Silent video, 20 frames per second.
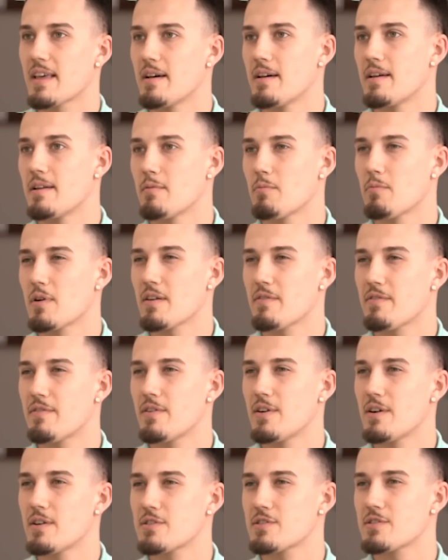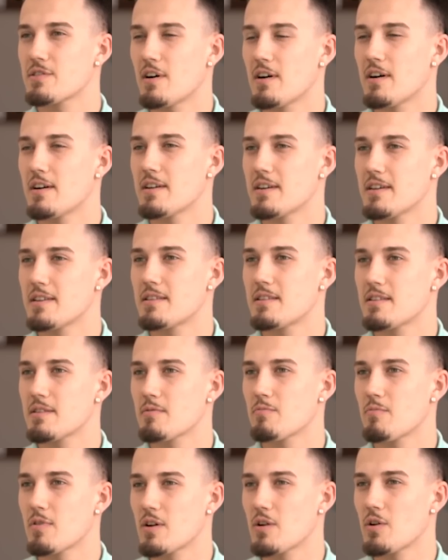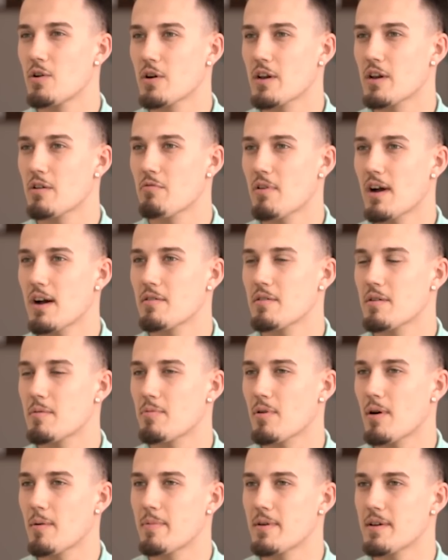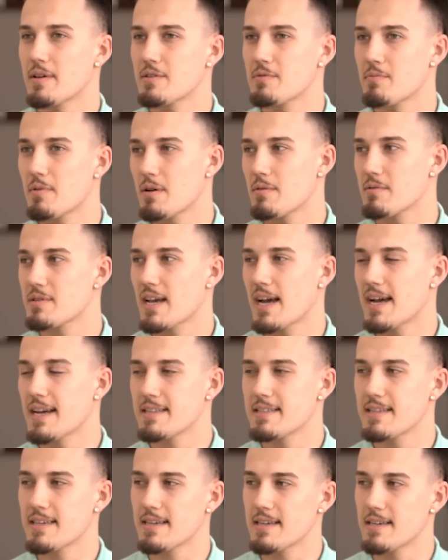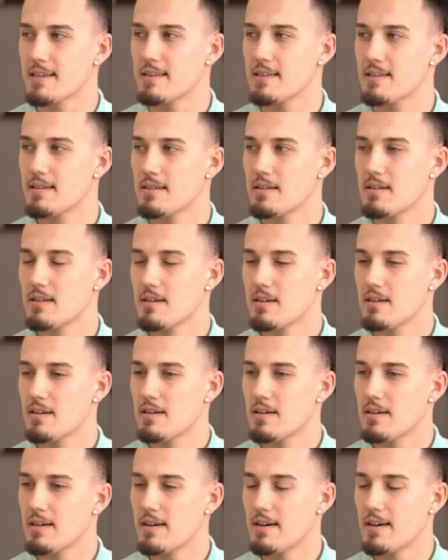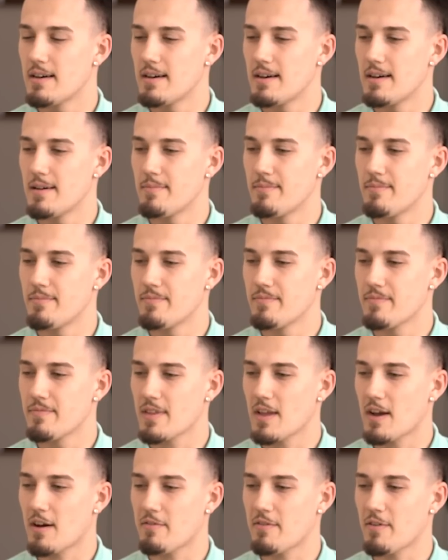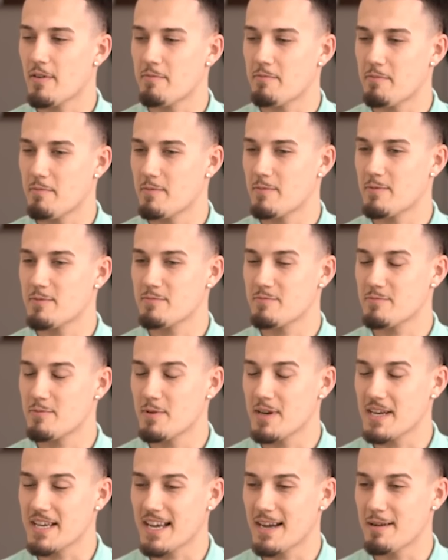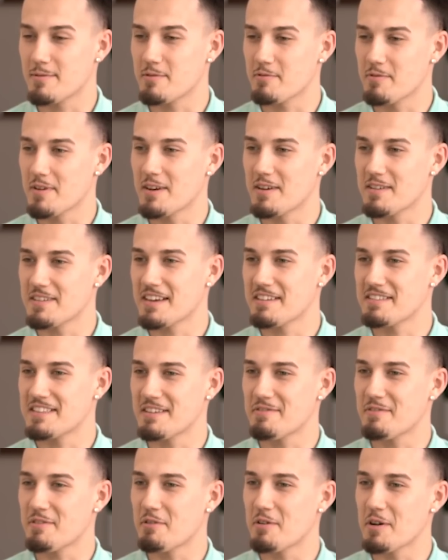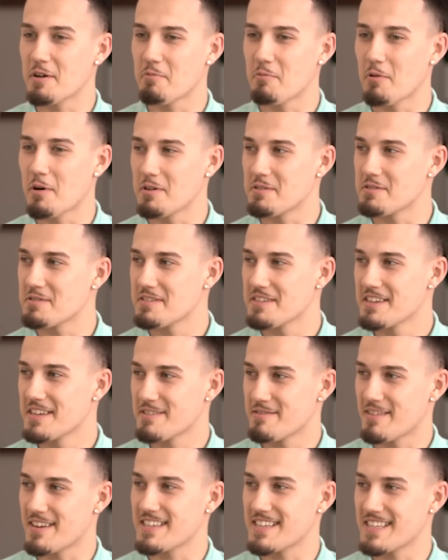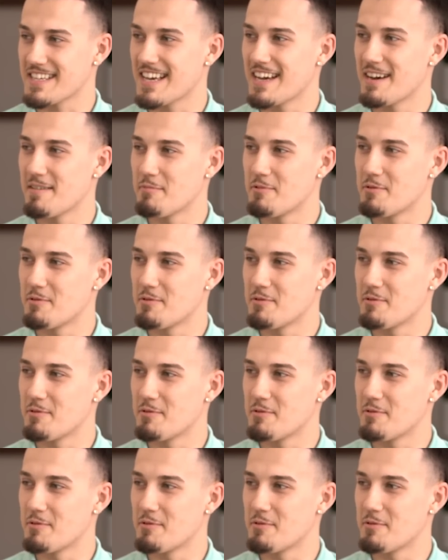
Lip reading: Then when I first started, when looking around at properties when I was 18, I quickly came to realise how difficult it was to actually get a